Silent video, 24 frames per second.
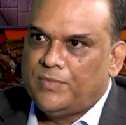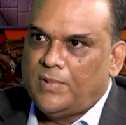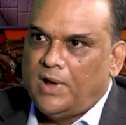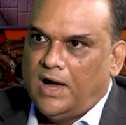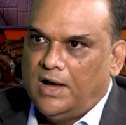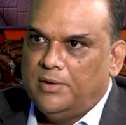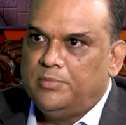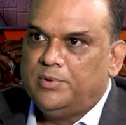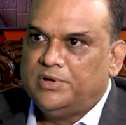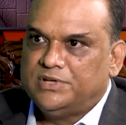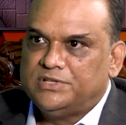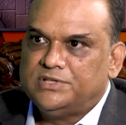
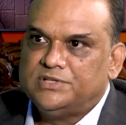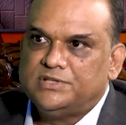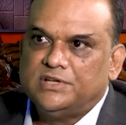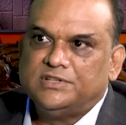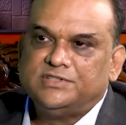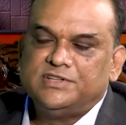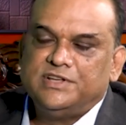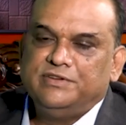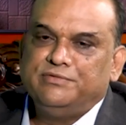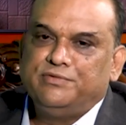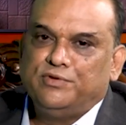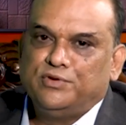Hybris is a
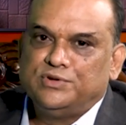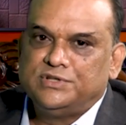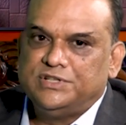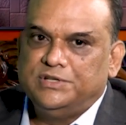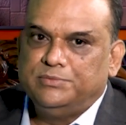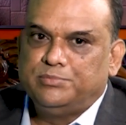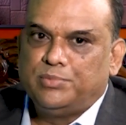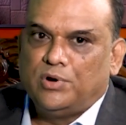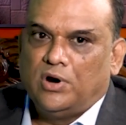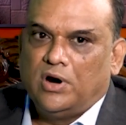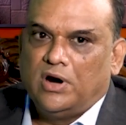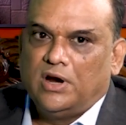
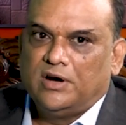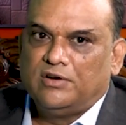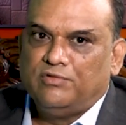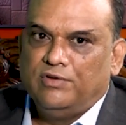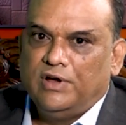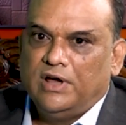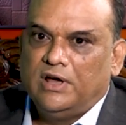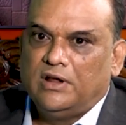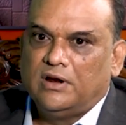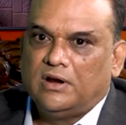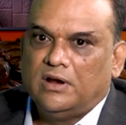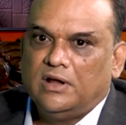C4C product
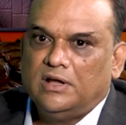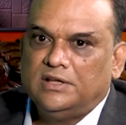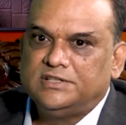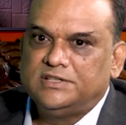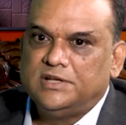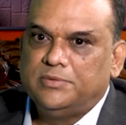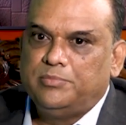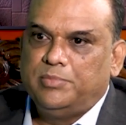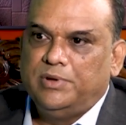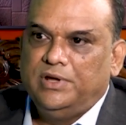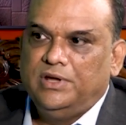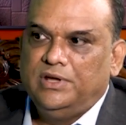where
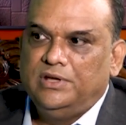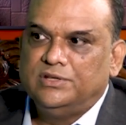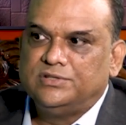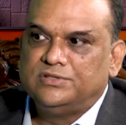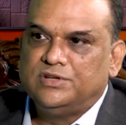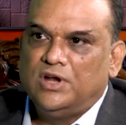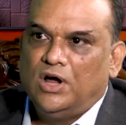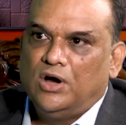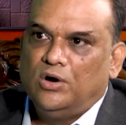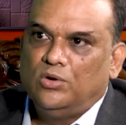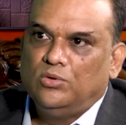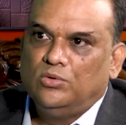SAP is
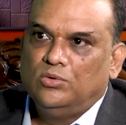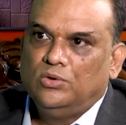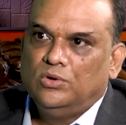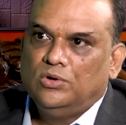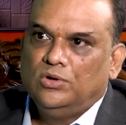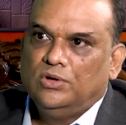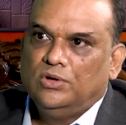now